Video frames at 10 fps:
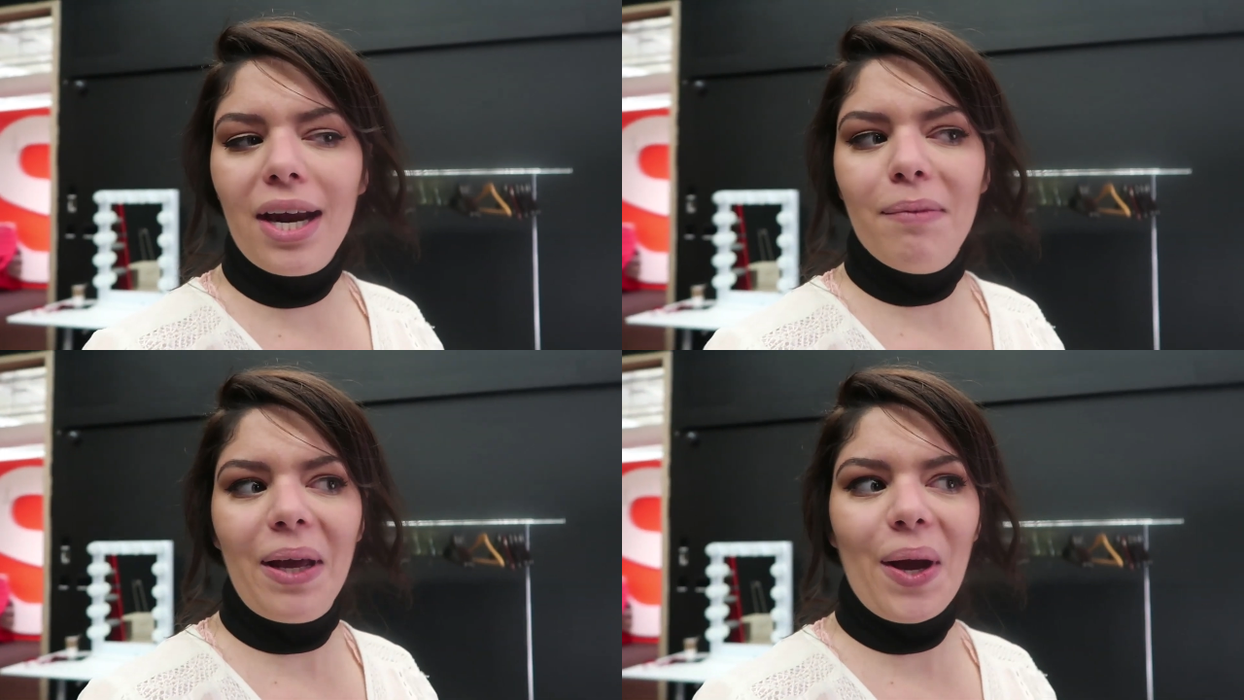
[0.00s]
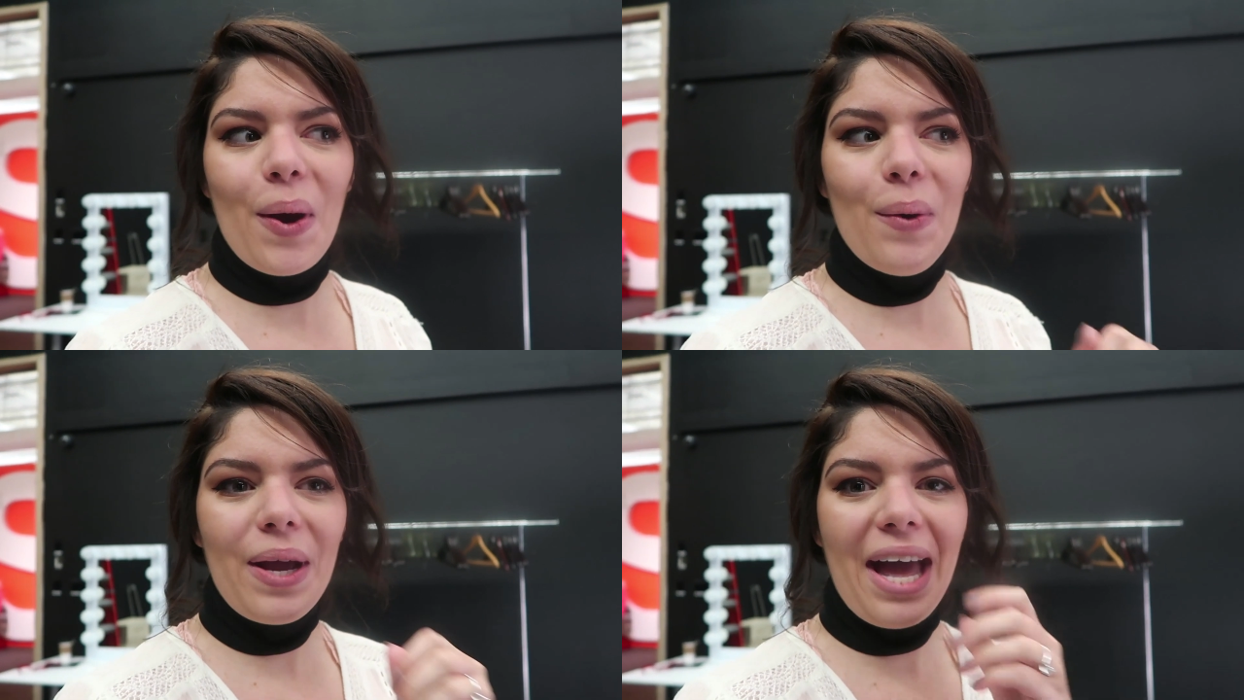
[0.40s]
And I'm like,
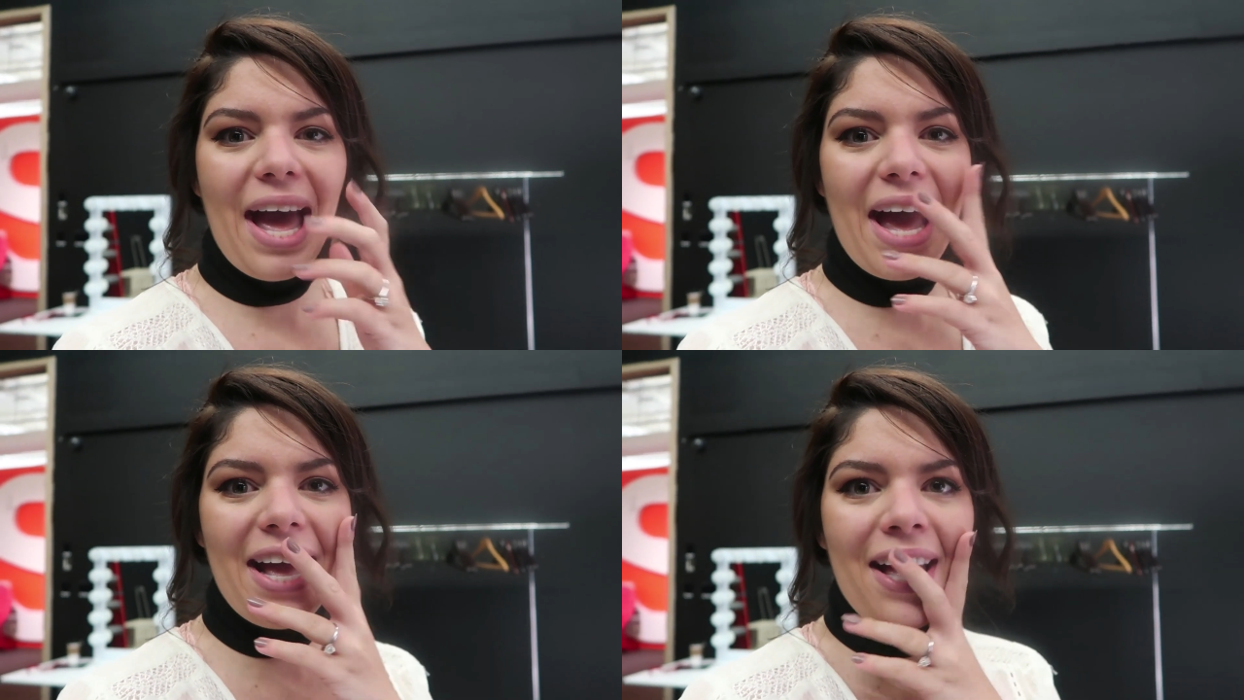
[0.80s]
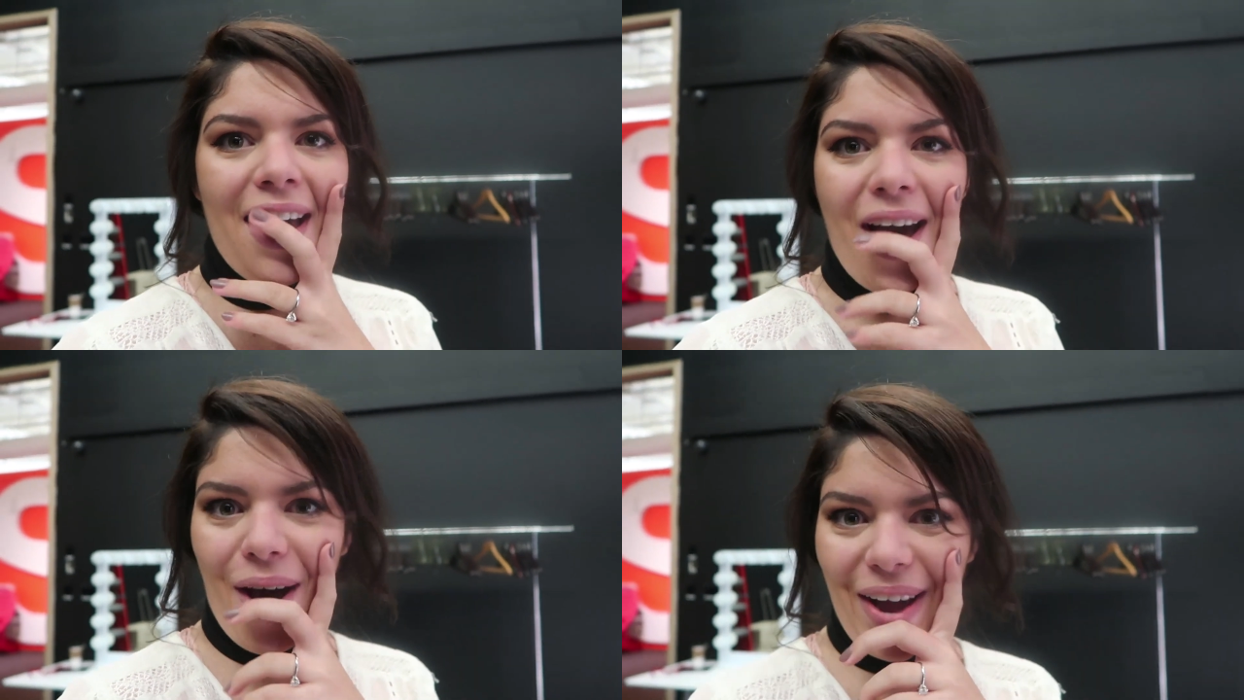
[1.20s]
okay,
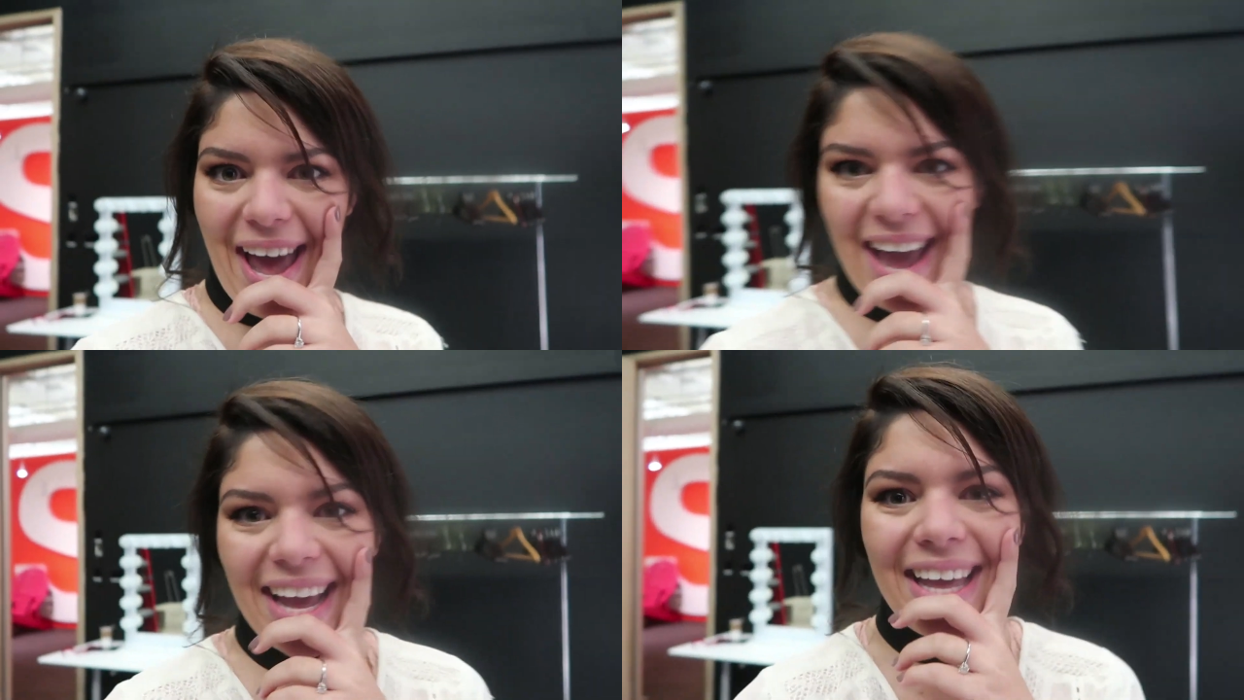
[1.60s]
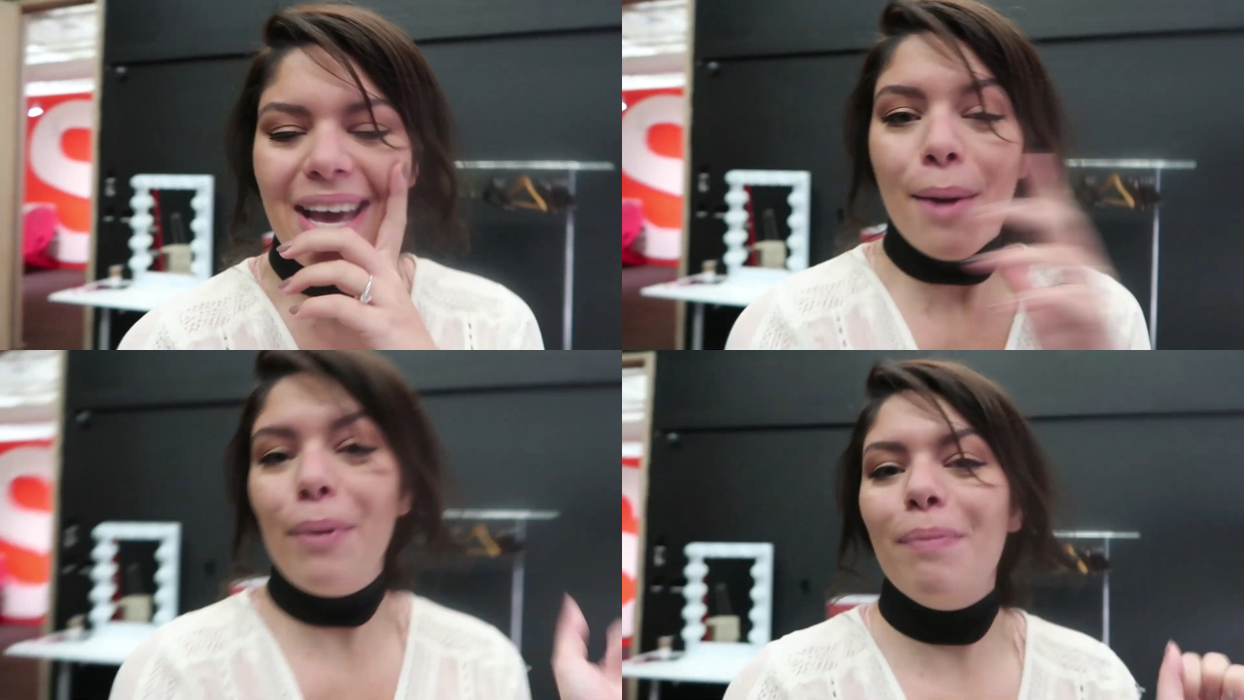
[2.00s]
okay,
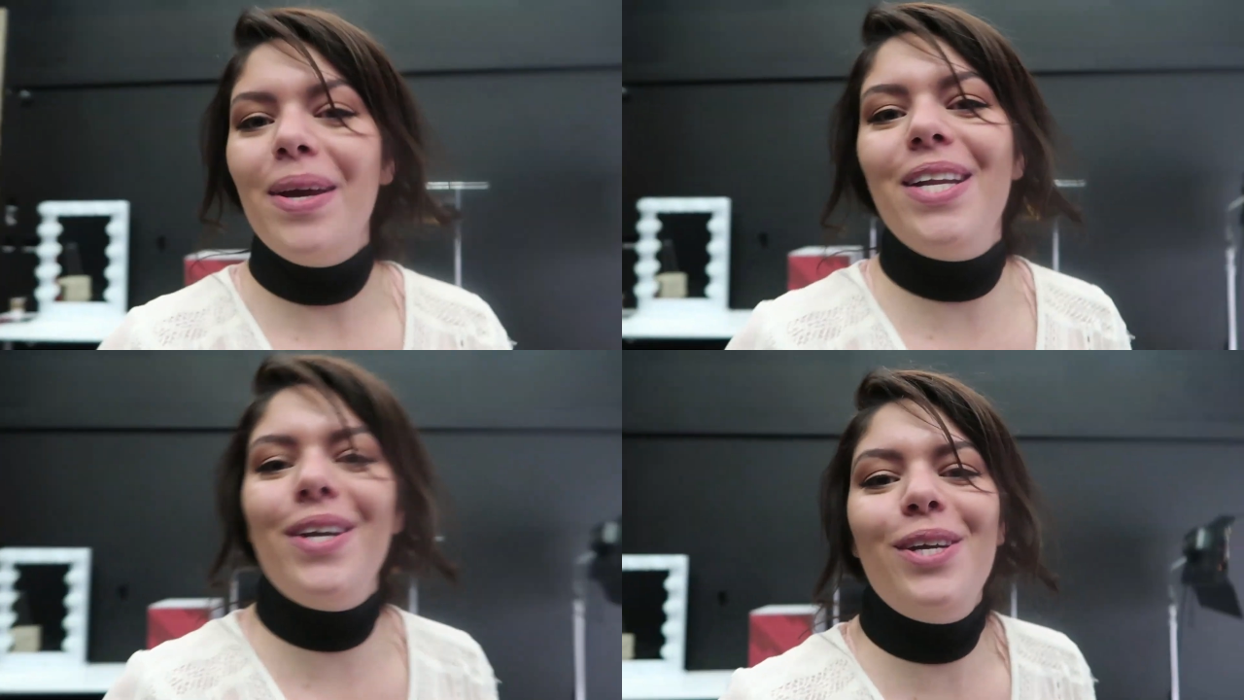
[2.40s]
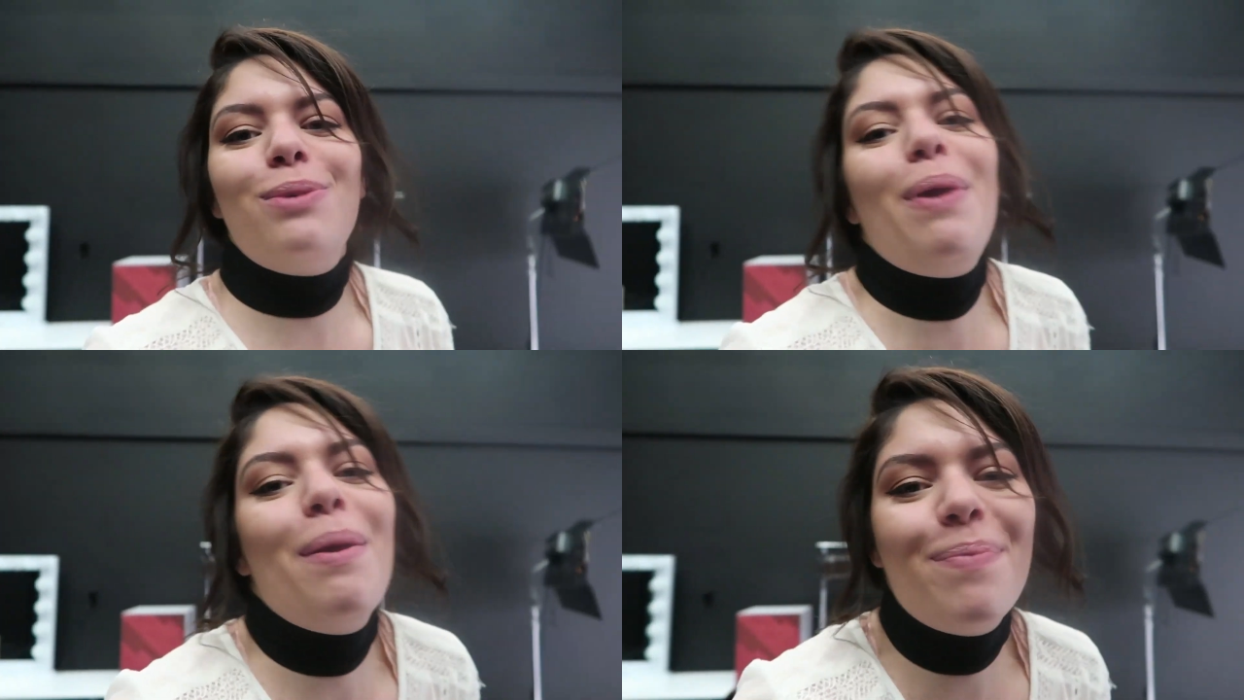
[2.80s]
put me in your
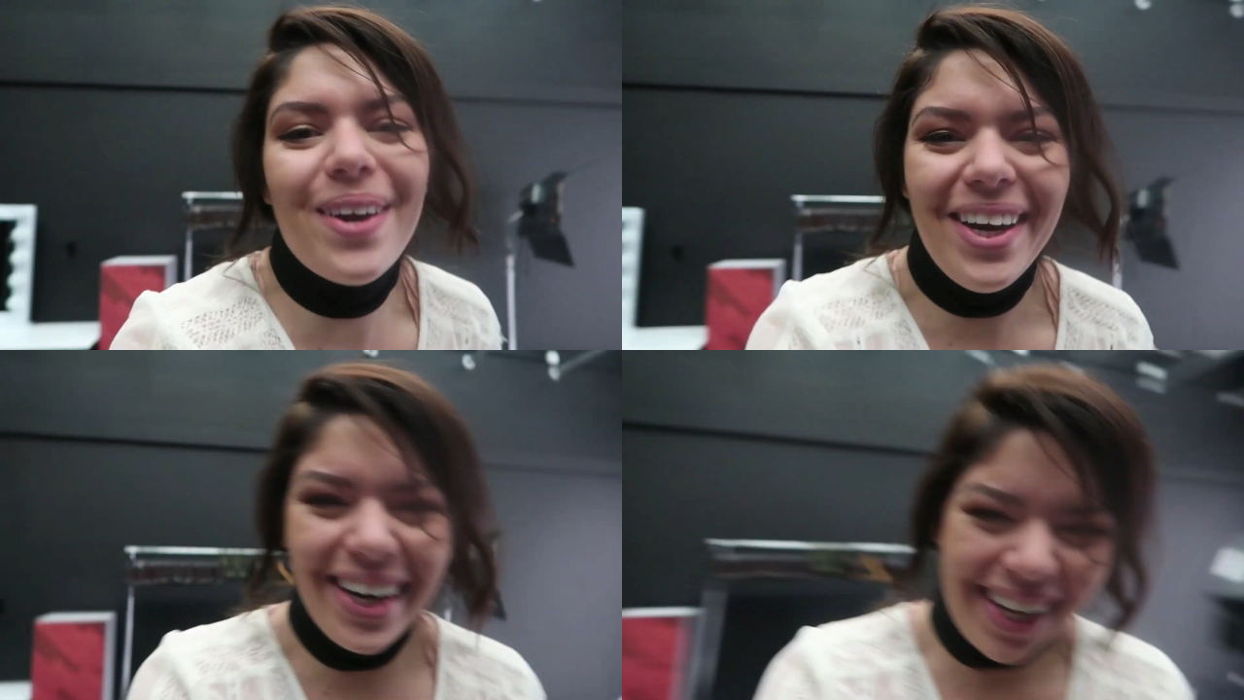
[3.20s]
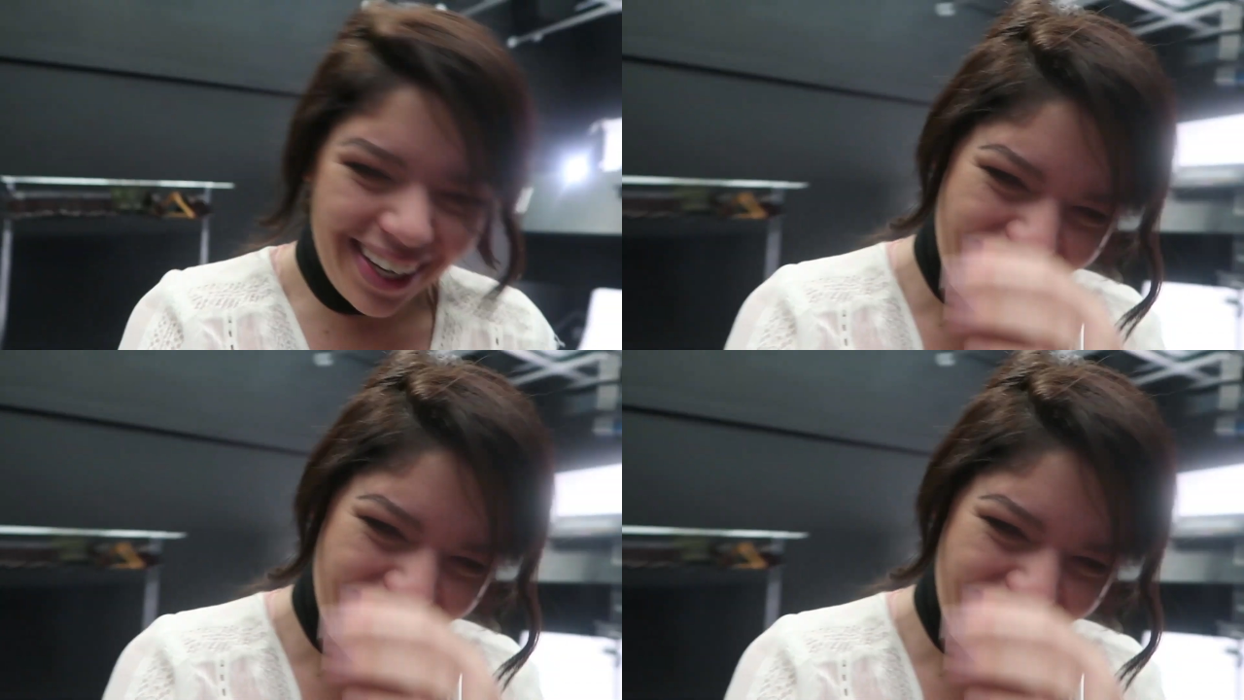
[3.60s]
newspaper.